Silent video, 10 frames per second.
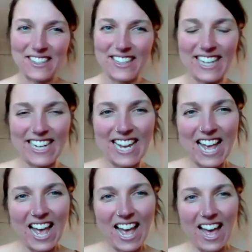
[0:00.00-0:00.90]
Laura-Lyn.
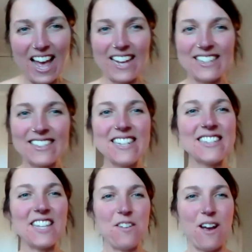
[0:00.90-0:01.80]
I sense
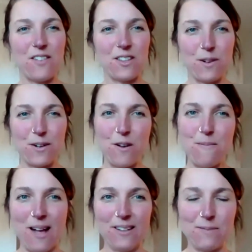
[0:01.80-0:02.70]
that you have this wonderful
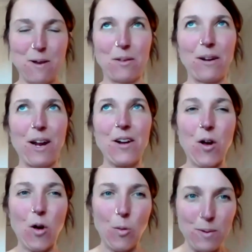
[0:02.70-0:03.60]
balance of being able to create
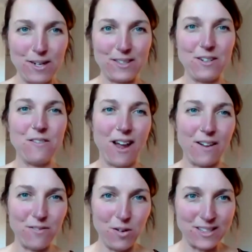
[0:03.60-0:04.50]
openness to
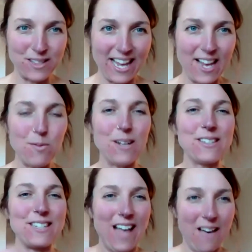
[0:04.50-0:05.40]
invite folks in
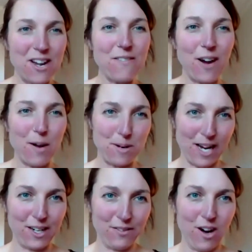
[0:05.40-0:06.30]
while still having a very
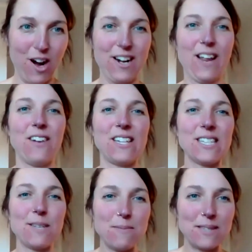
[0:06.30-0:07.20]
productive garden. I find
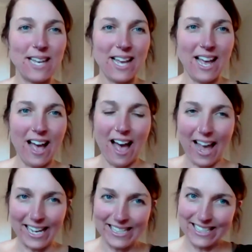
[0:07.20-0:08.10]
sometimes
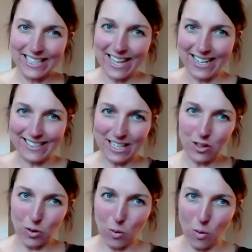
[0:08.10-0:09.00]
I can see that as
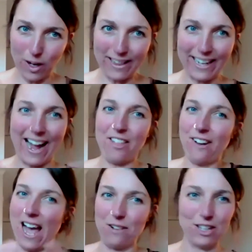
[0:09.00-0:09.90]
either or, like either
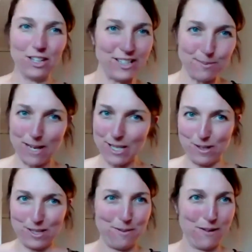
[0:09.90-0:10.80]
I have a learning space
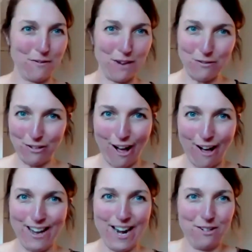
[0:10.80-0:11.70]
where it's a bit of a free for
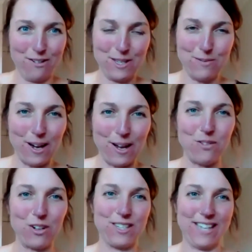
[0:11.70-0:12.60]
all and everyone's welcome,
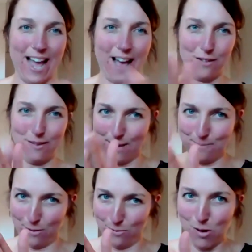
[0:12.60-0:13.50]
versus I have a, like
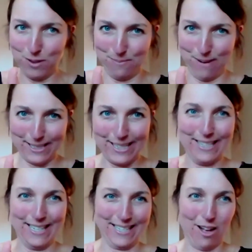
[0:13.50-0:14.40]
my rows and my
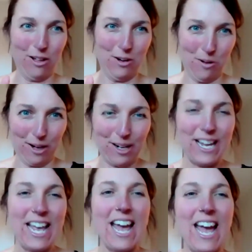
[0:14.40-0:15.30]
seeds and it's all in order.
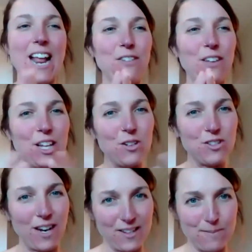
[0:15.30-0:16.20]
And I feel like you
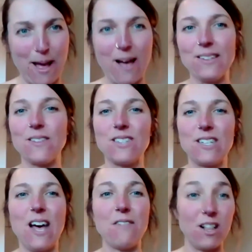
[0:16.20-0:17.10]
strike this balance of
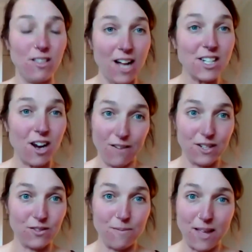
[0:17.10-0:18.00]
still having a lot to
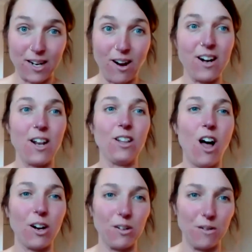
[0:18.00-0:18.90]
harvest from that garden, a
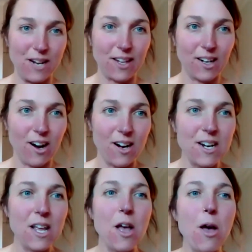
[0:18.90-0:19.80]
lot growing in that
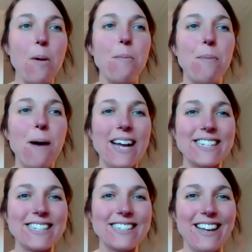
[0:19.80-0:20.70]
garden,
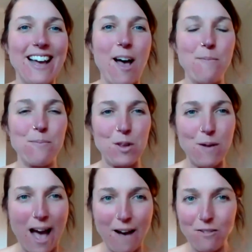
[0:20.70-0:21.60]
but um, you
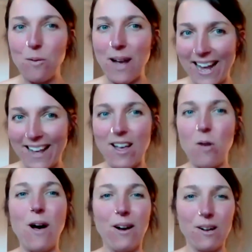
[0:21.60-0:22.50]
have a way that
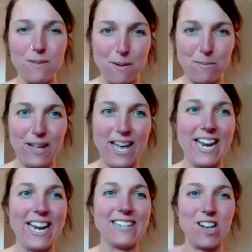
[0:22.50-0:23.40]
welcomes people in
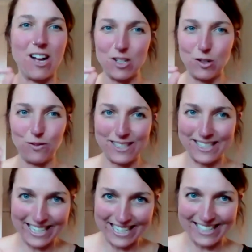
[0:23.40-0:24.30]
and is not too
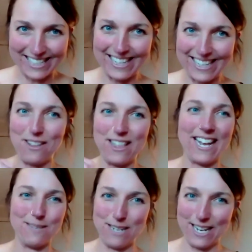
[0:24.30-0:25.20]
fastidious that everything
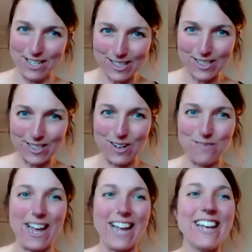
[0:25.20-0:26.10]
has to be done just a
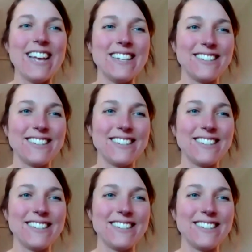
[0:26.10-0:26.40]
certain way,